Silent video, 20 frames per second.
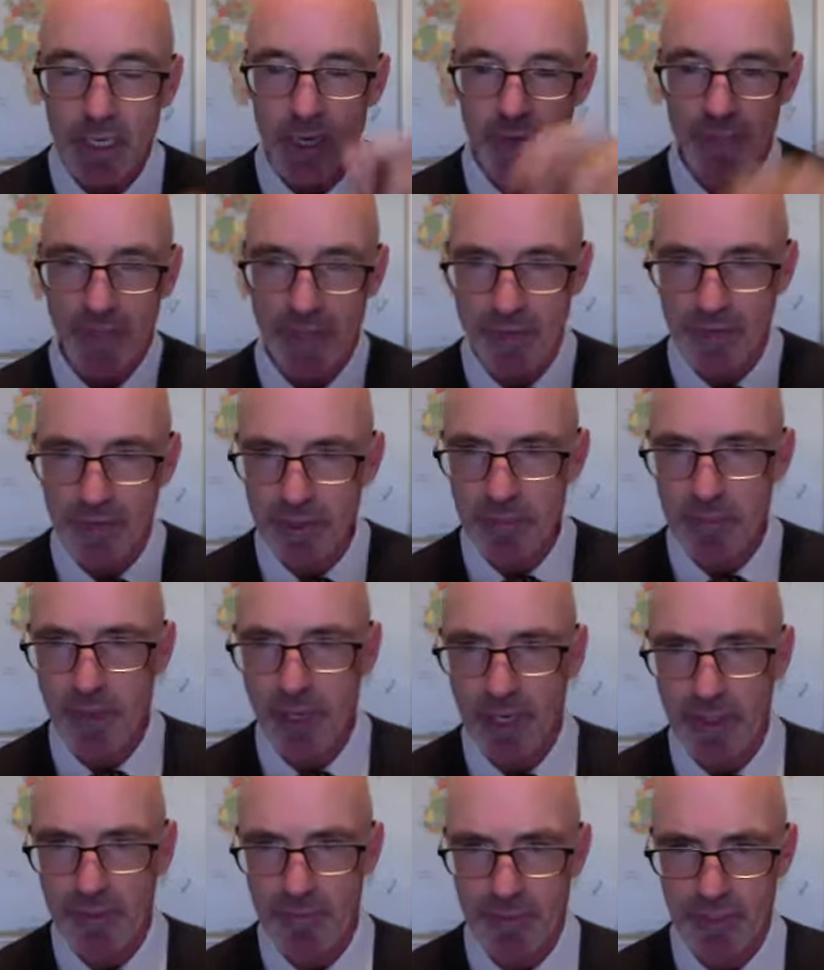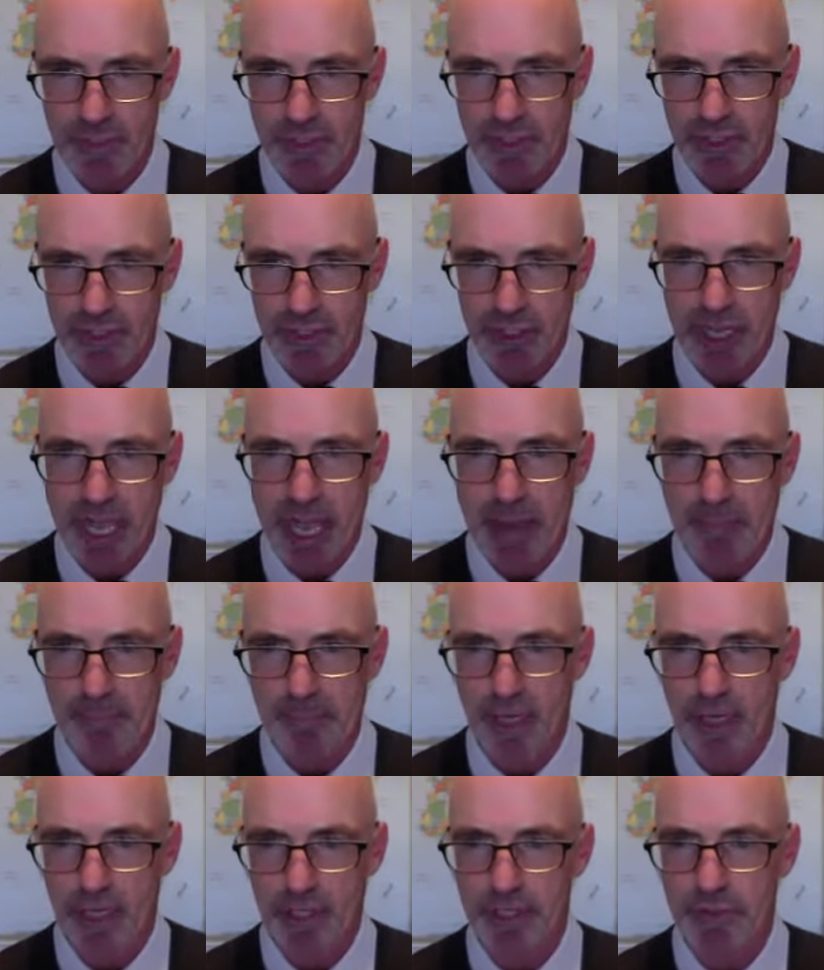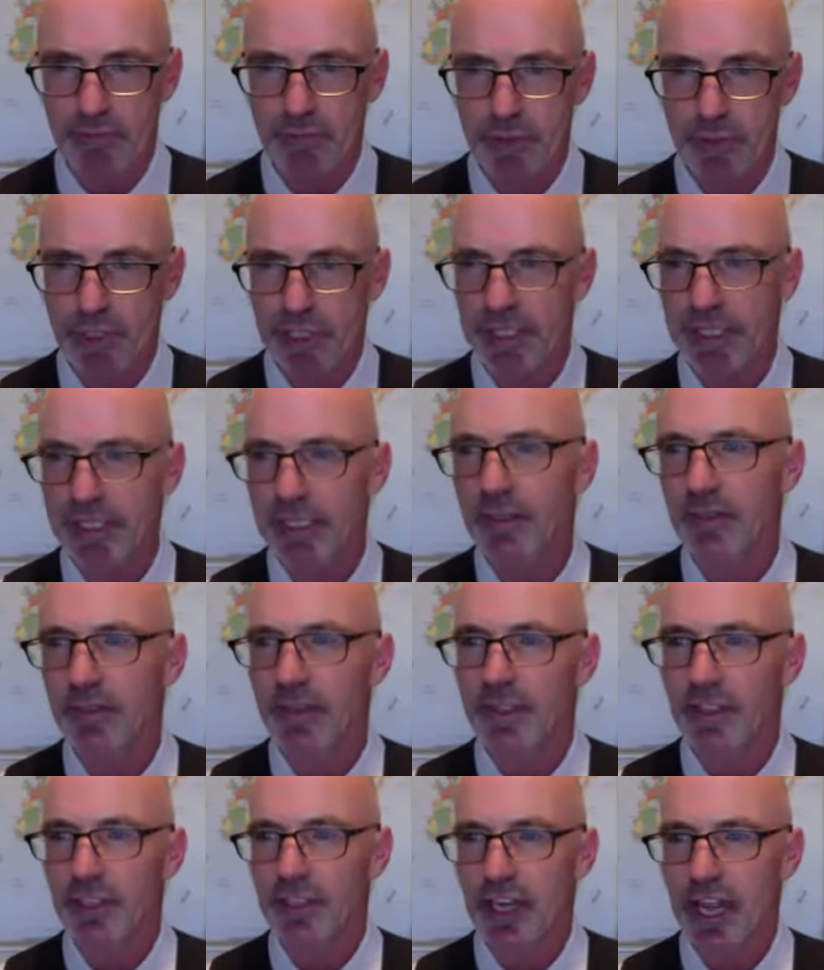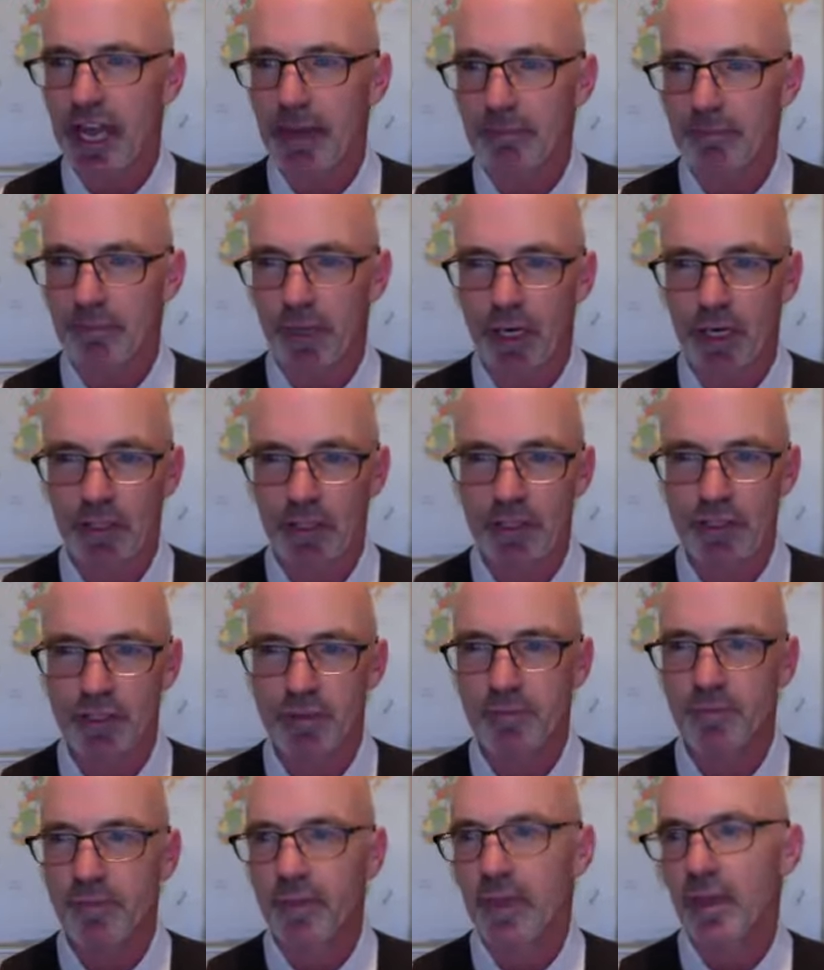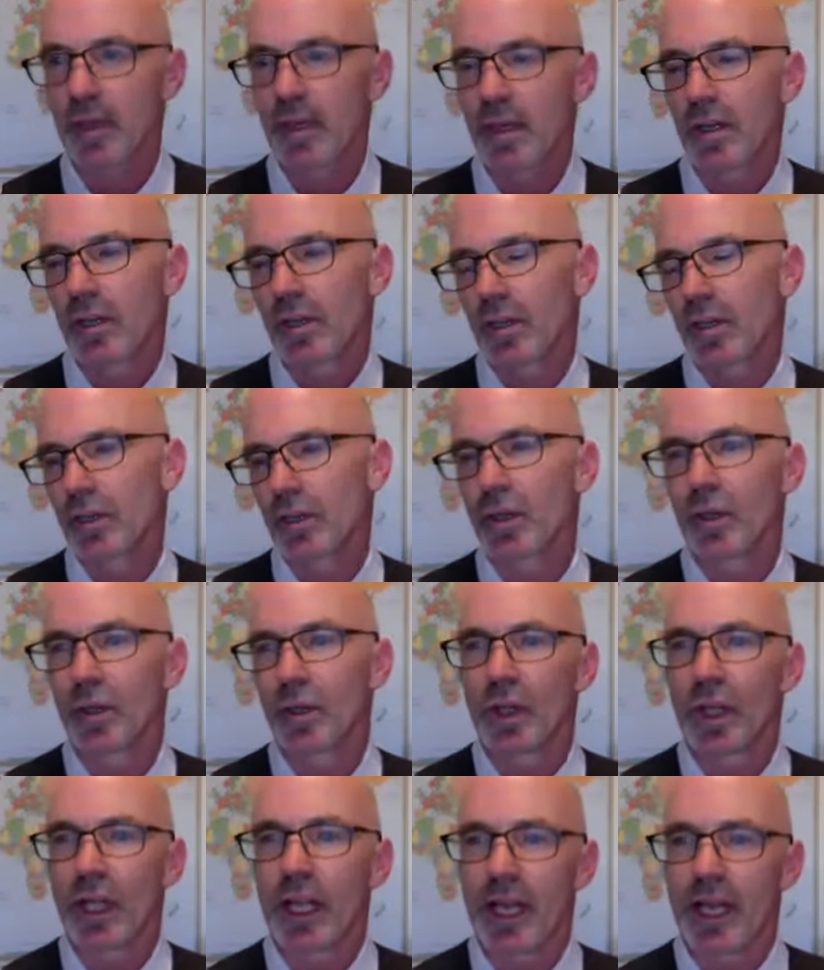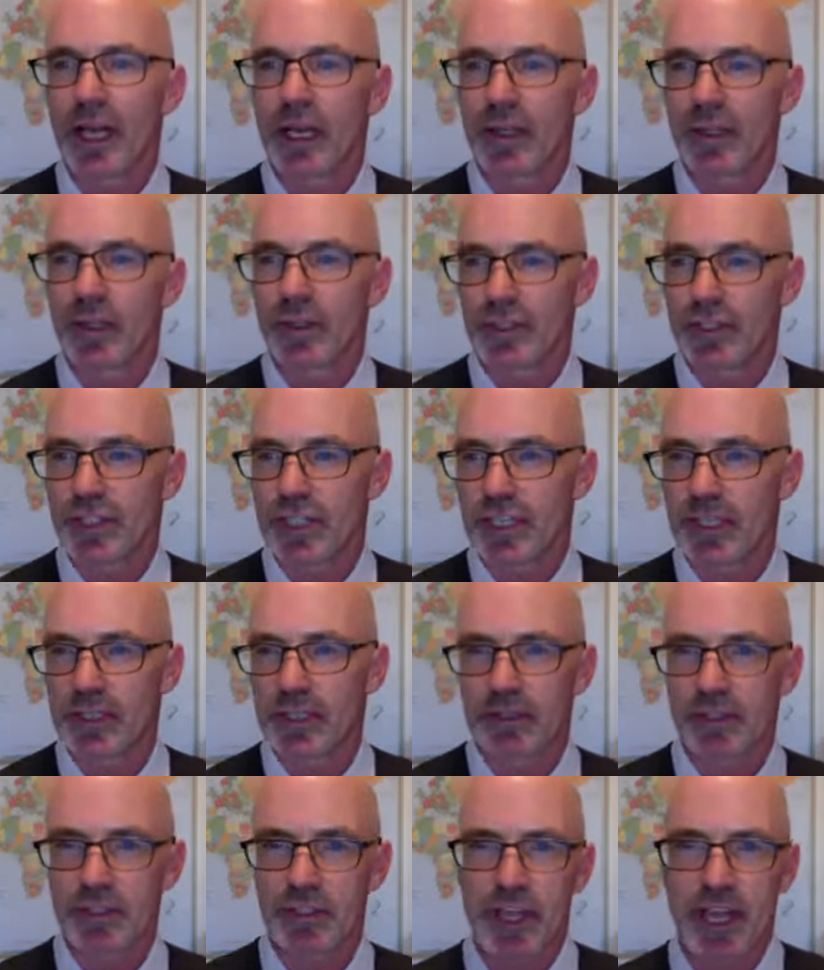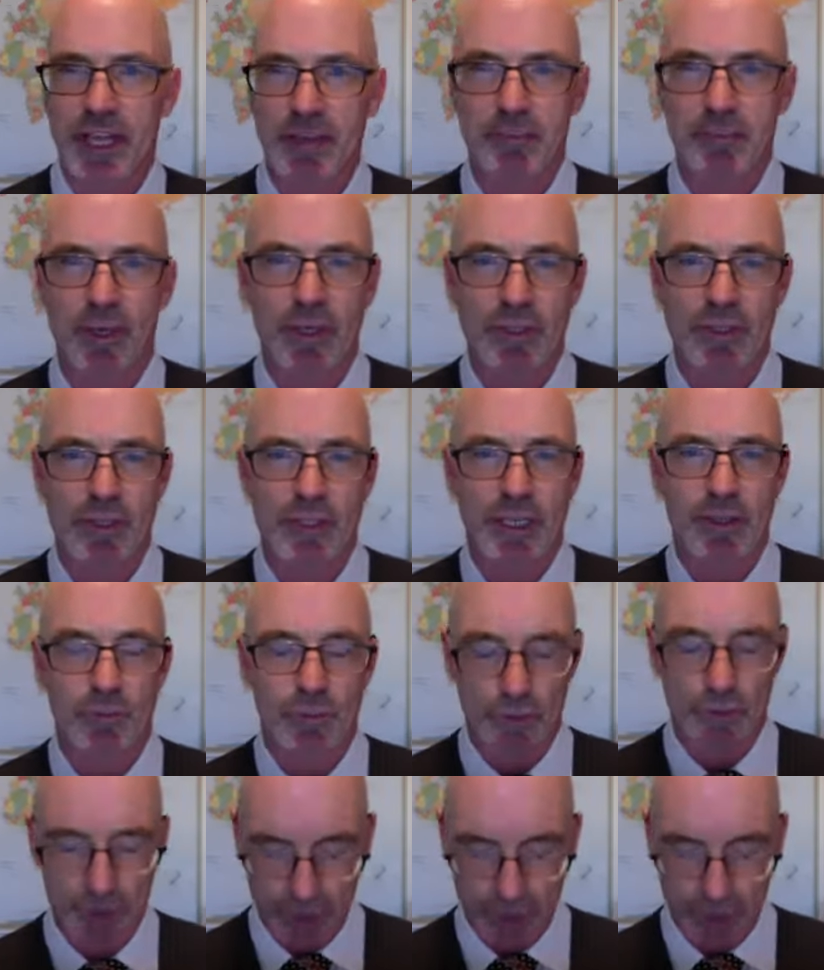Down on the bottom, there's a chat box. If you click on the chat box, you'll, uh, you'll see a little chat box there. Would